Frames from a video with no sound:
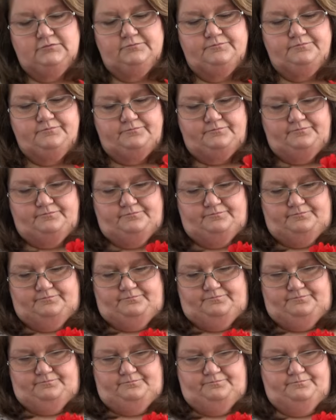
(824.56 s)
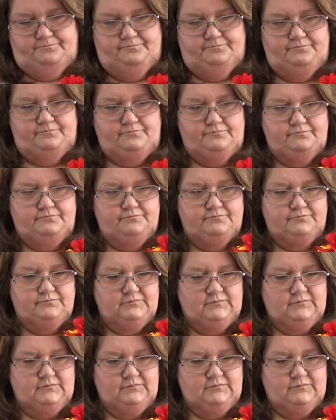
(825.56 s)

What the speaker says: [no speech]